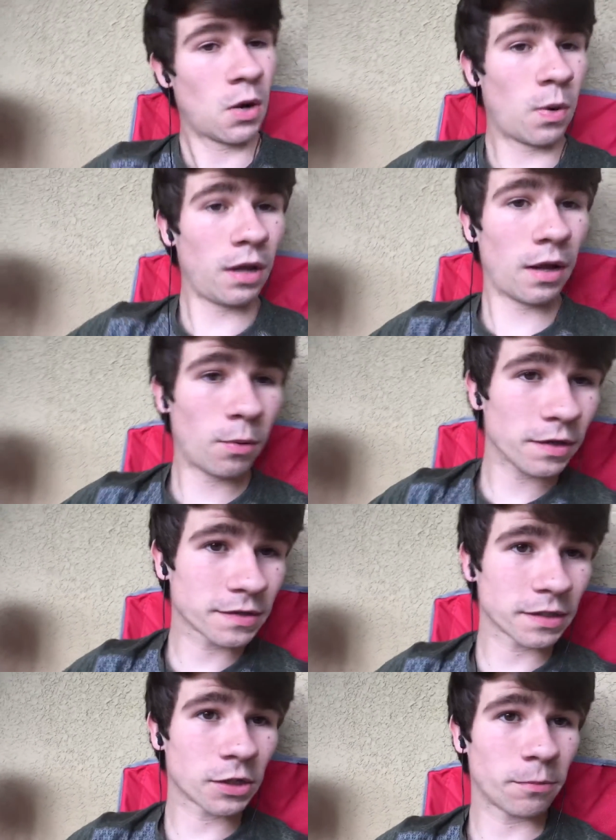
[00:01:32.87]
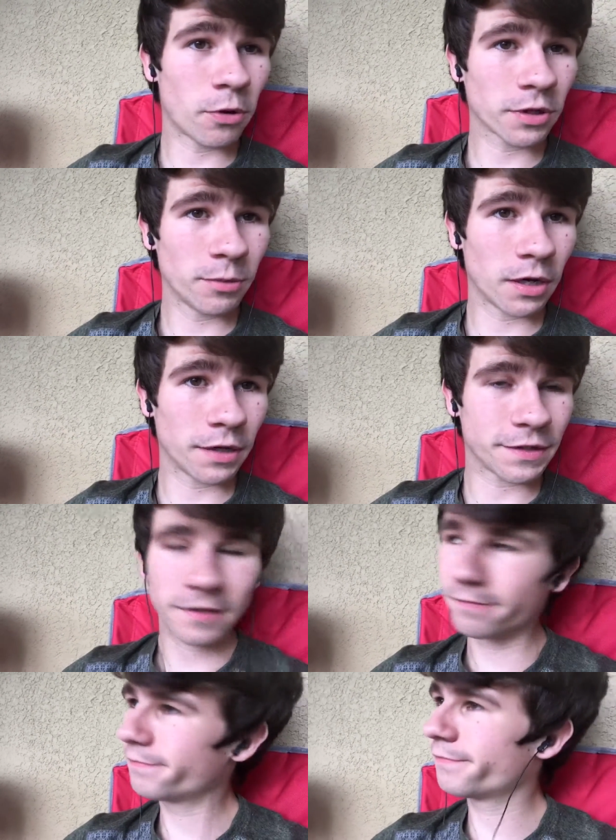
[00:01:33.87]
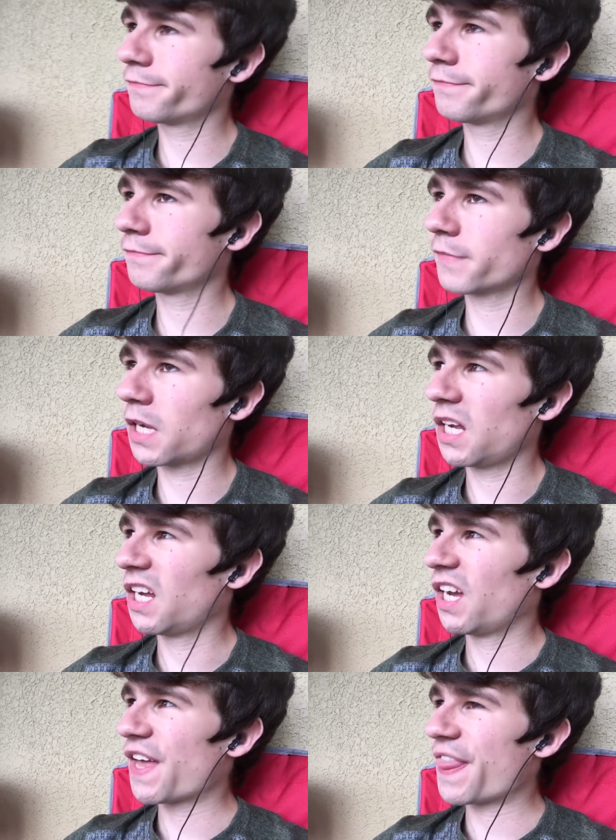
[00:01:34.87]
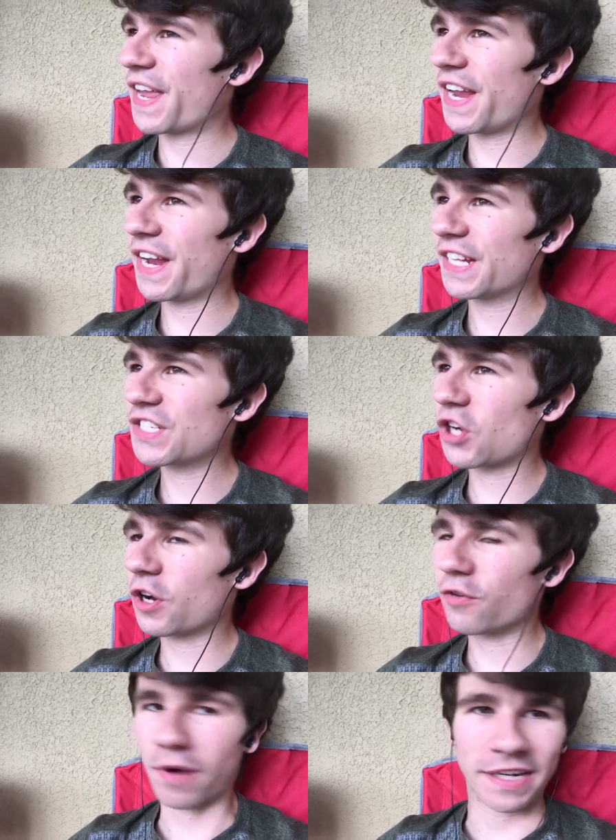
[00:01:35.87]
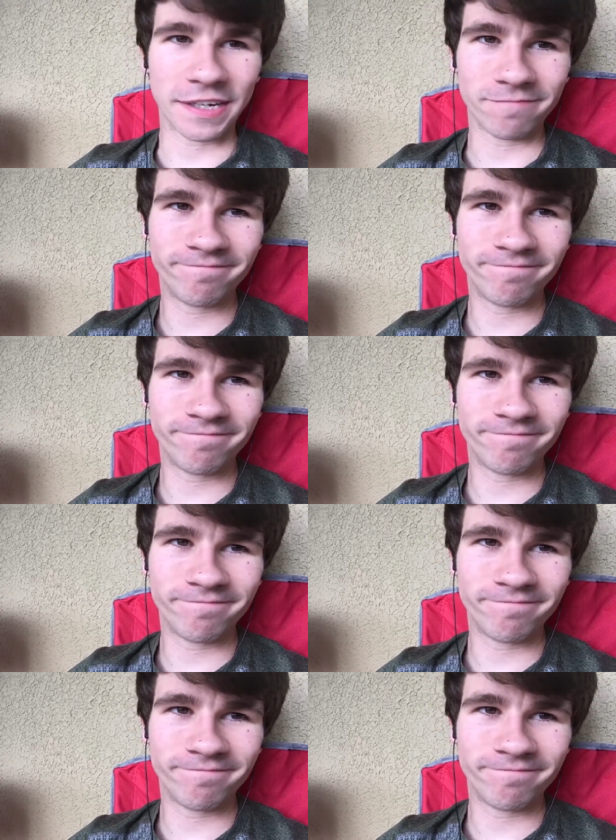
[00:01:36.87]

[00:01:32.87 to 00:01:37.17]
Well, I was gonna go Pokemon hunting. Then it started raining.